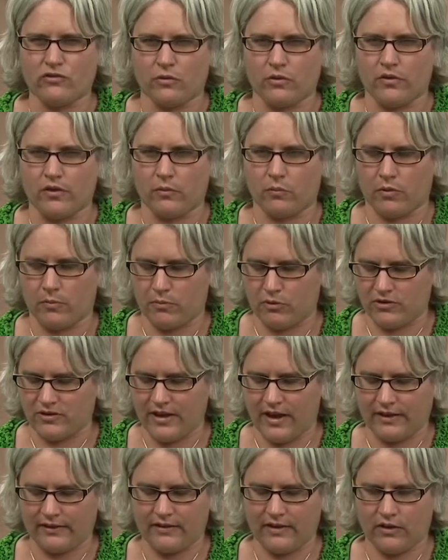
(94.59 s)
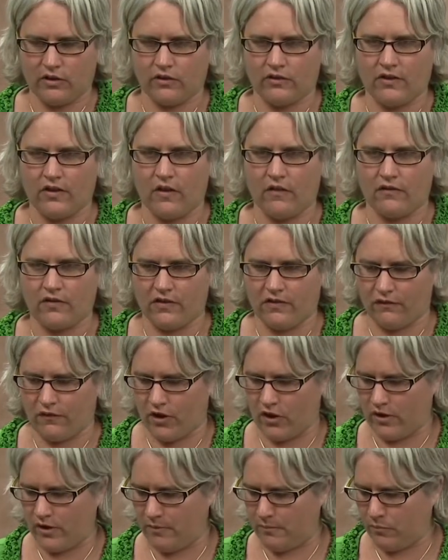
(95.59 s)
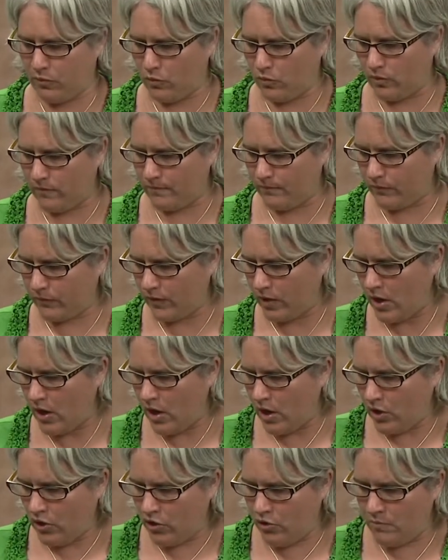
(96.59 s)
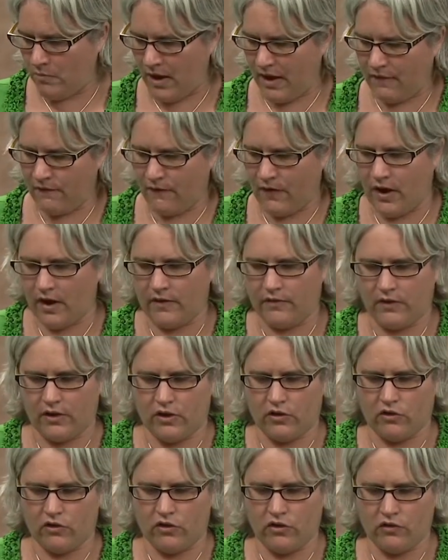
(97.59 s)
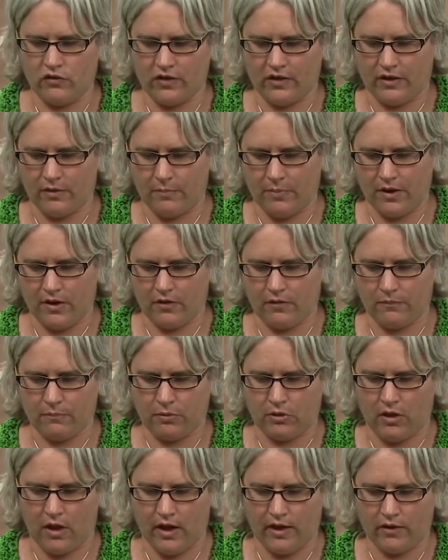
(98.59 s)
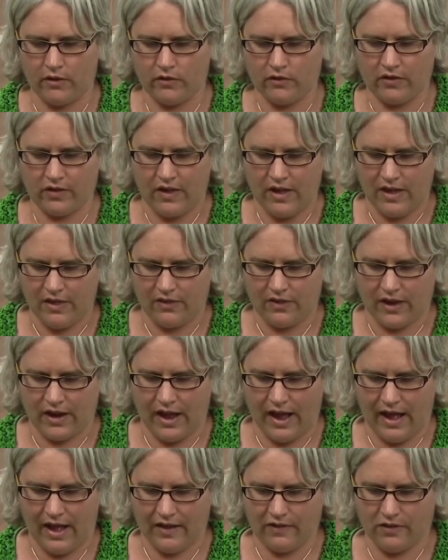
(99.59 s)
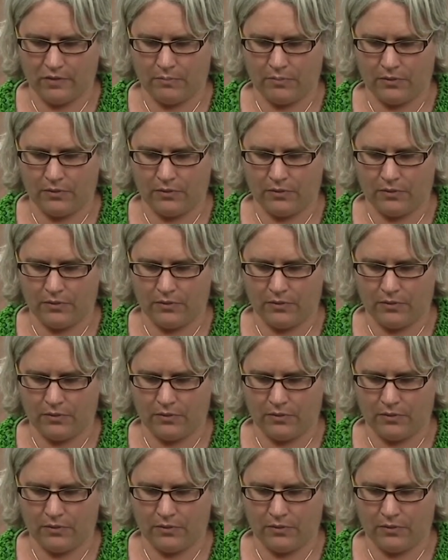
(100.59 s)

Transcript: sure that we're protecting ourselves is very important. You may find that you're using a pair of pliers that has a